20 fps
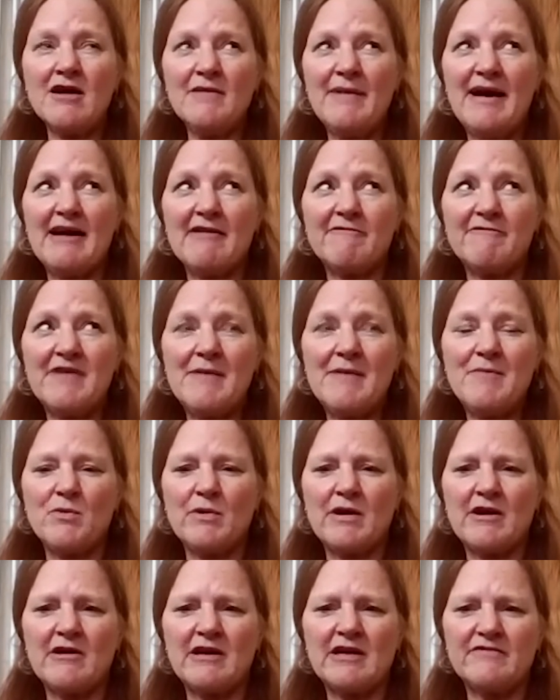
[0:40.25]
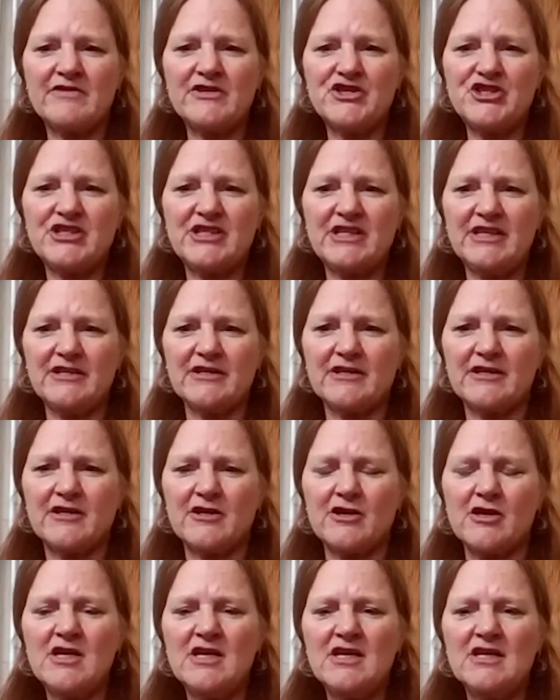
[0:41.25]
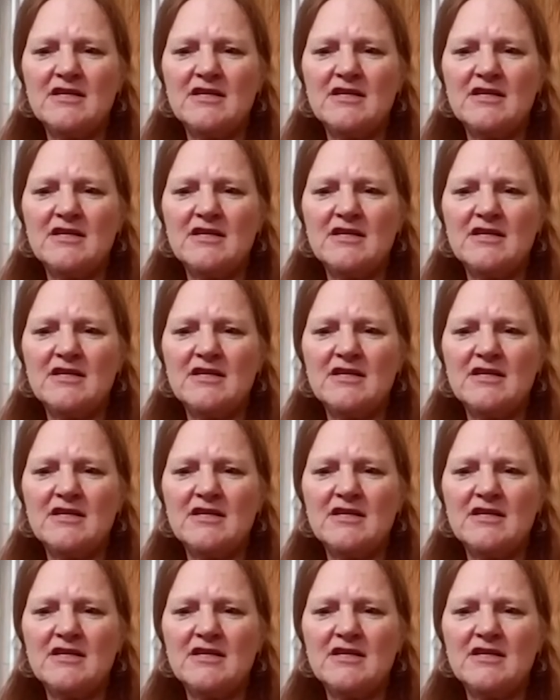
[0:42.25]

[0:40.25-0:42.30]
about February of this year,